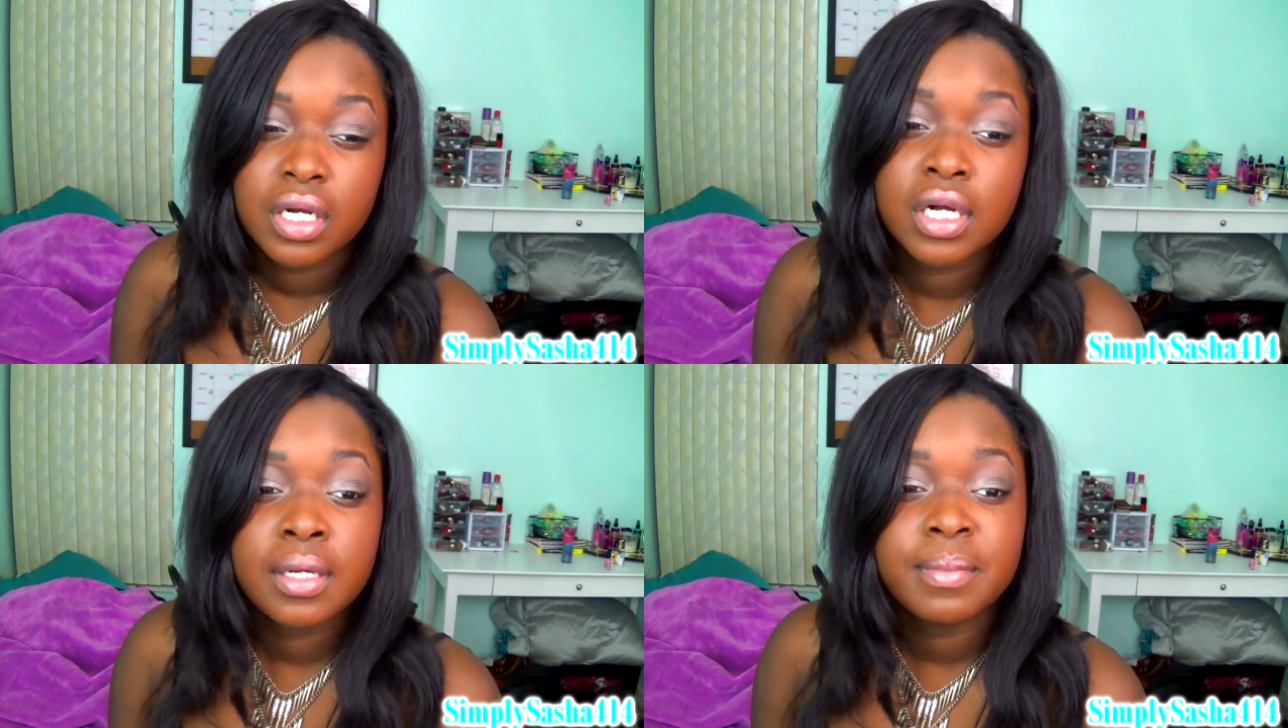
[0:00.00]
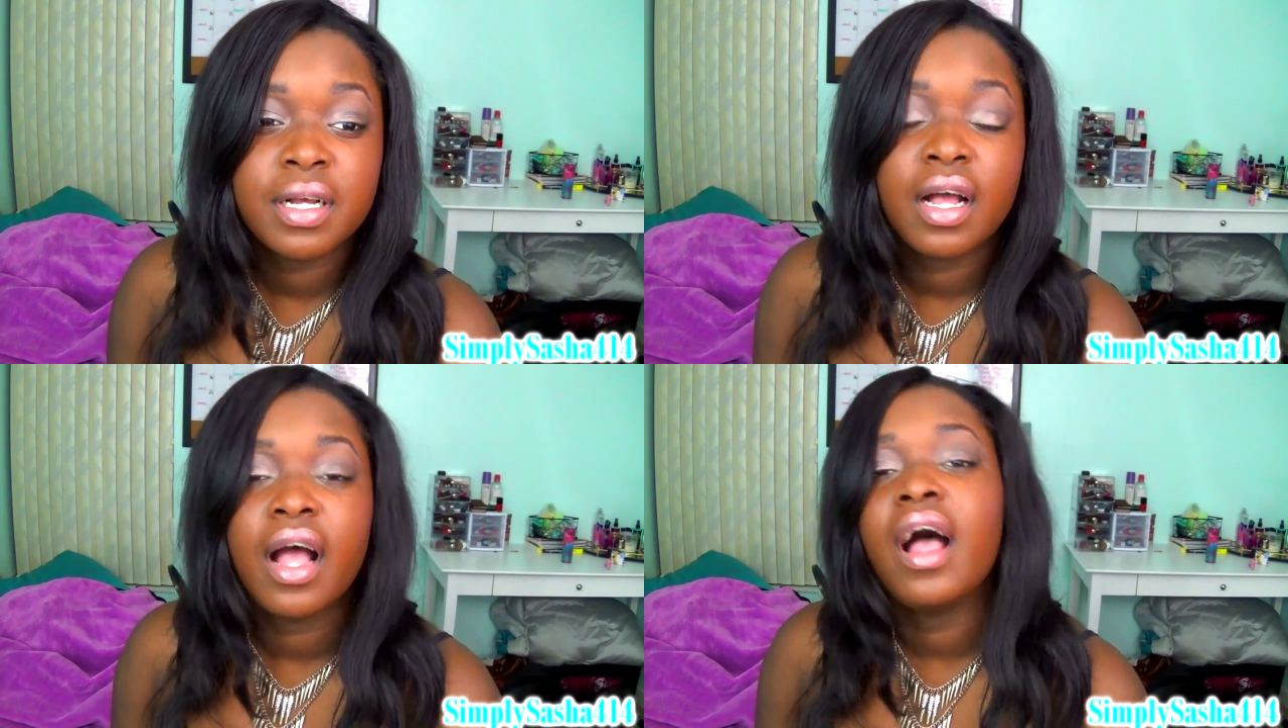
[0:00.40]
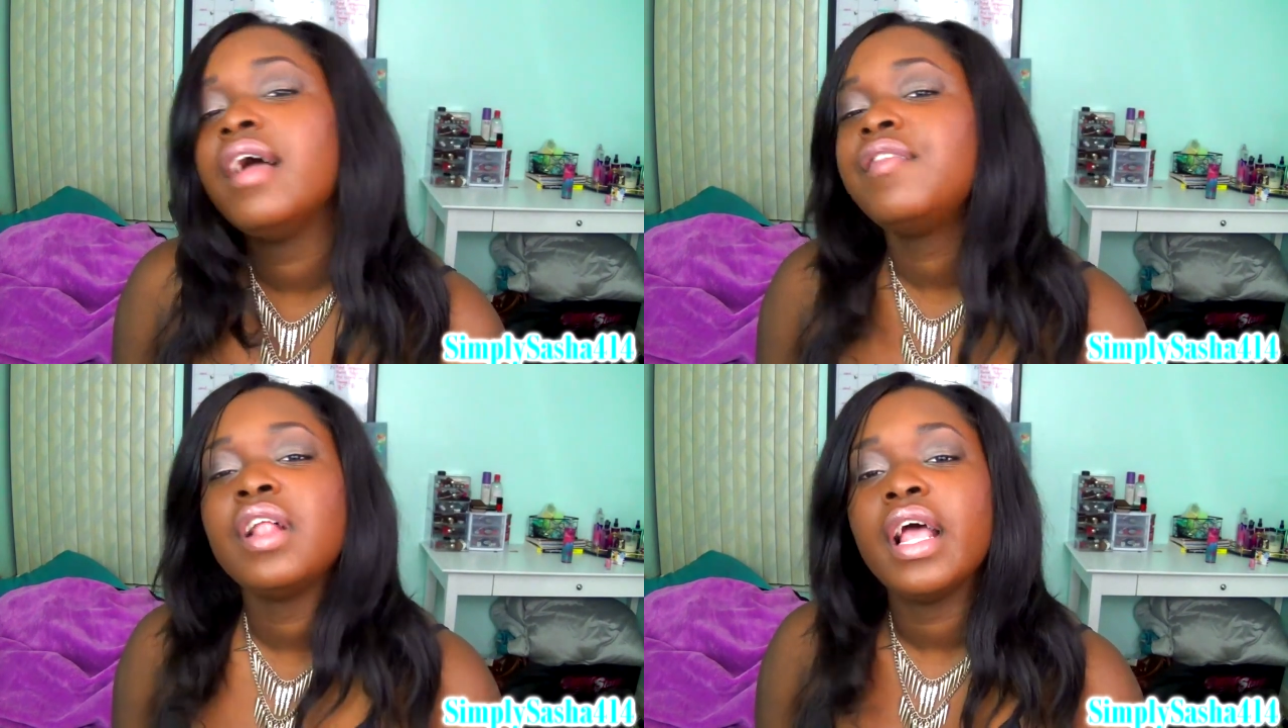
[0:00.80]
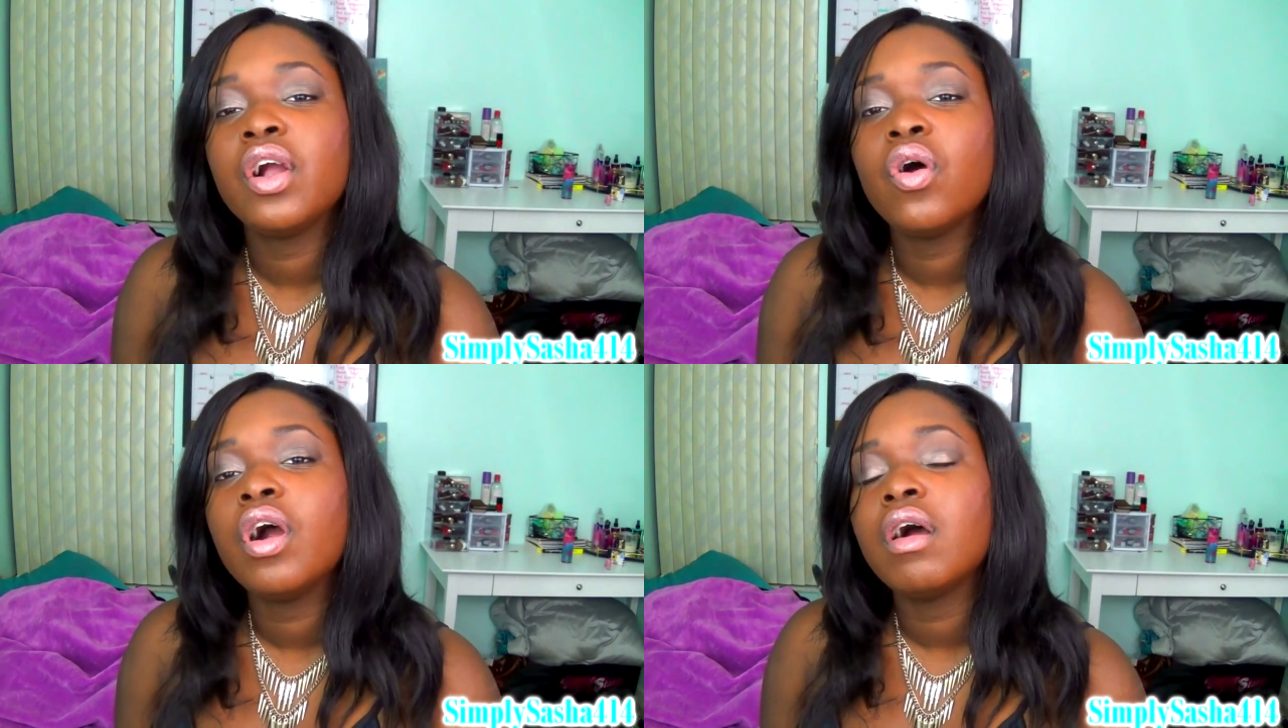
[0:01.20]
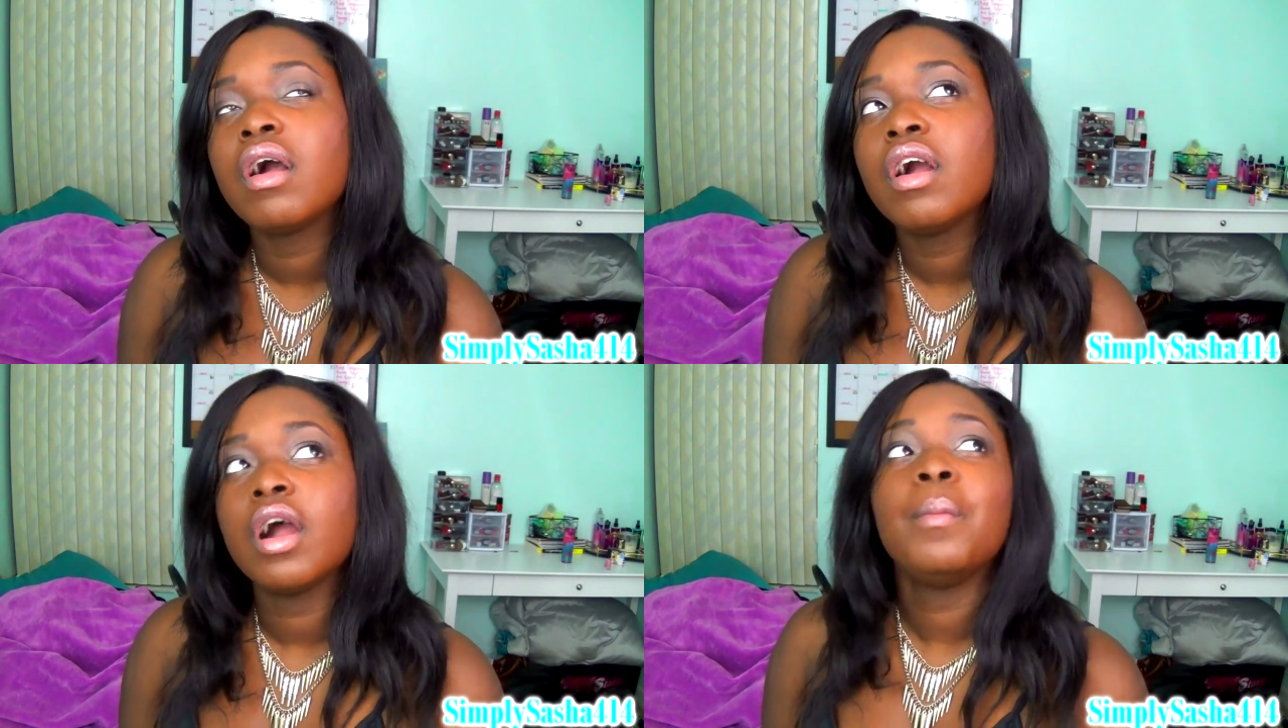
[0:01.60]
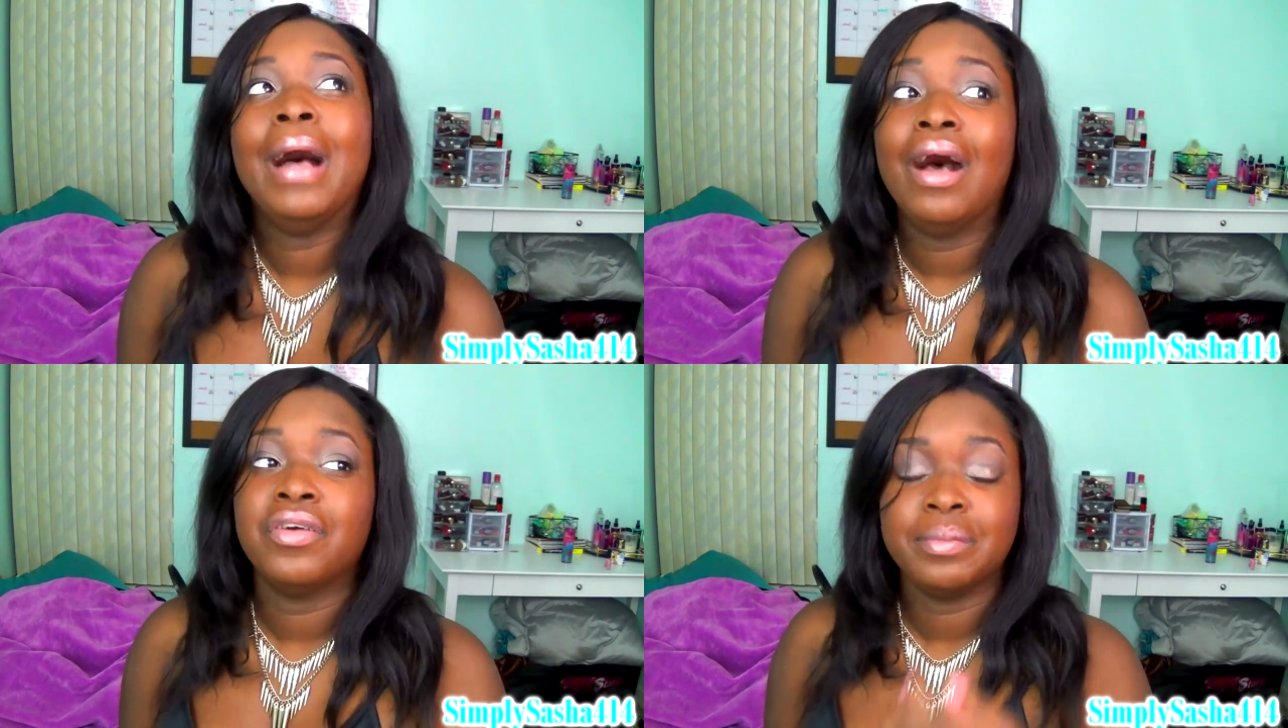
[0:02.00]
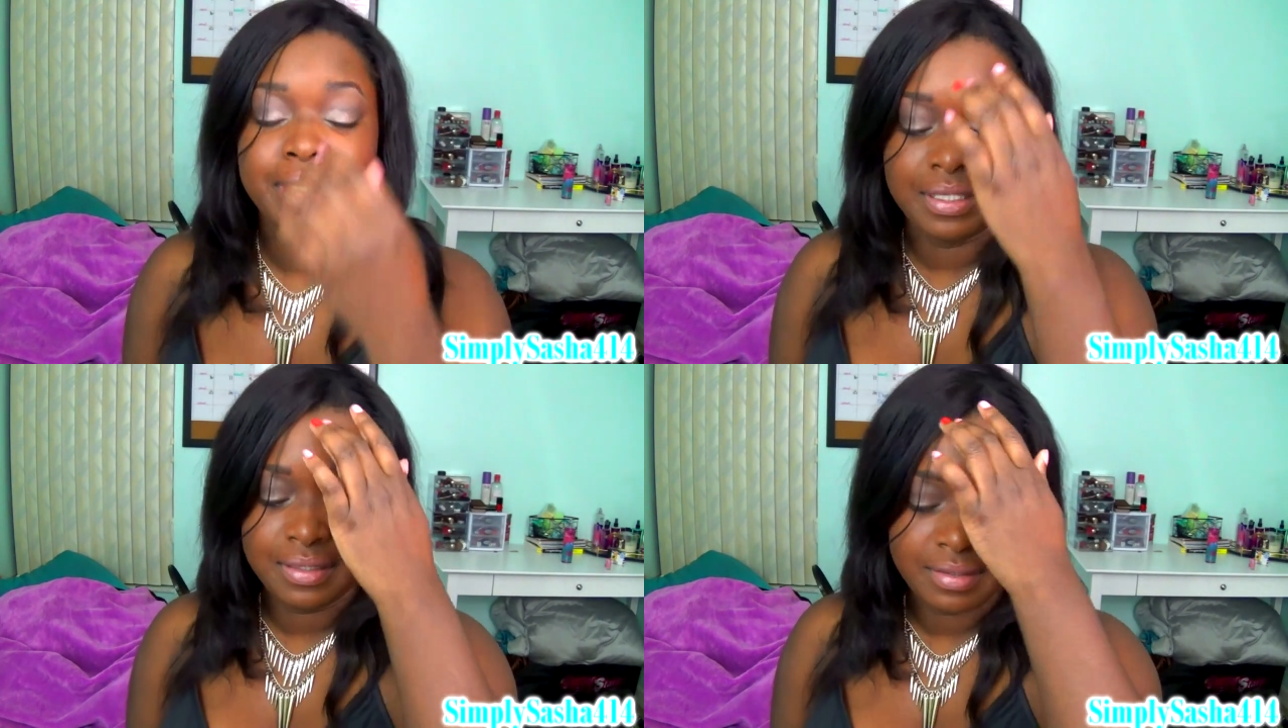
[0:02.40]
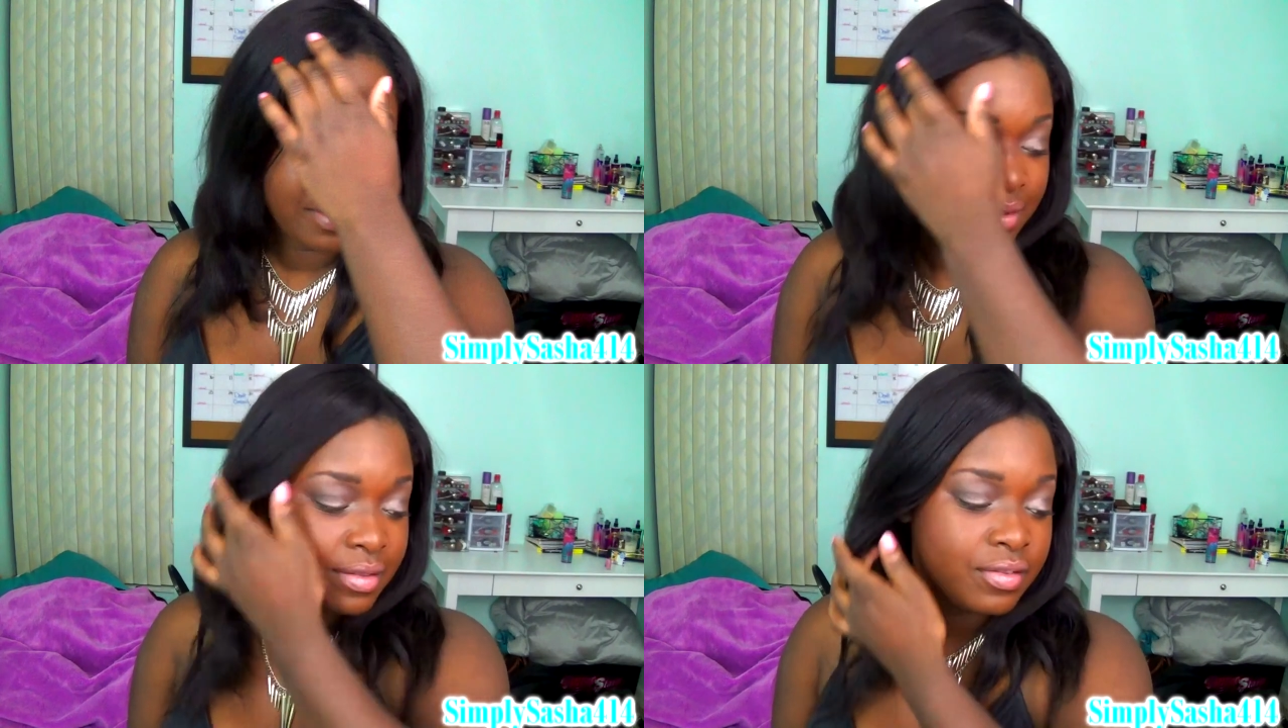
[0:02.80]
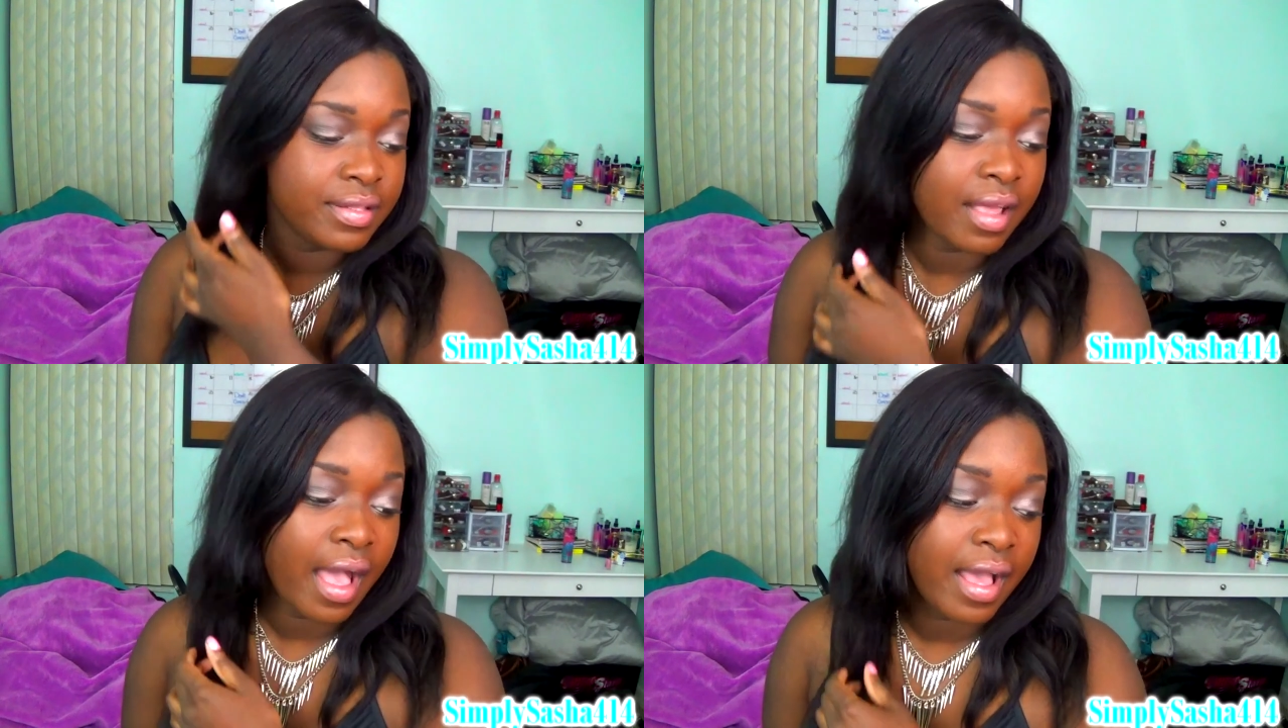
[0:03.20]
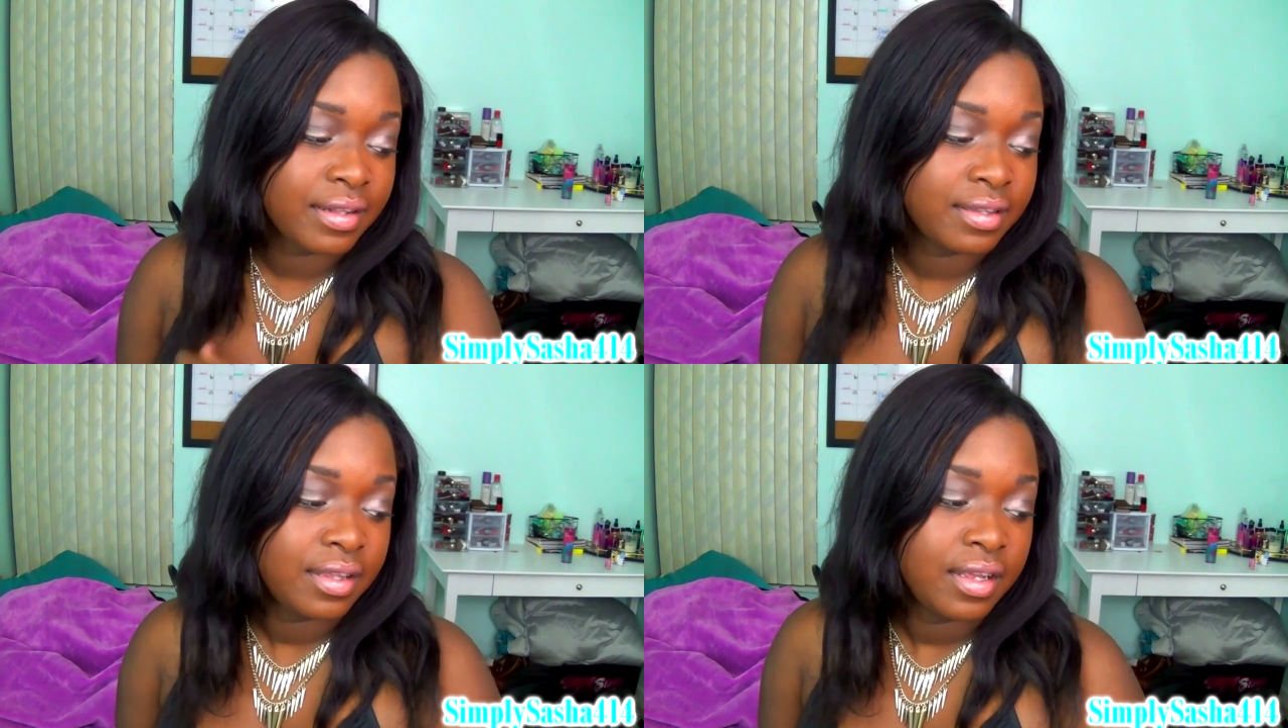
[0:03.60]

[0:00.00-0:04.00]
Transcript: I feel like girl power means that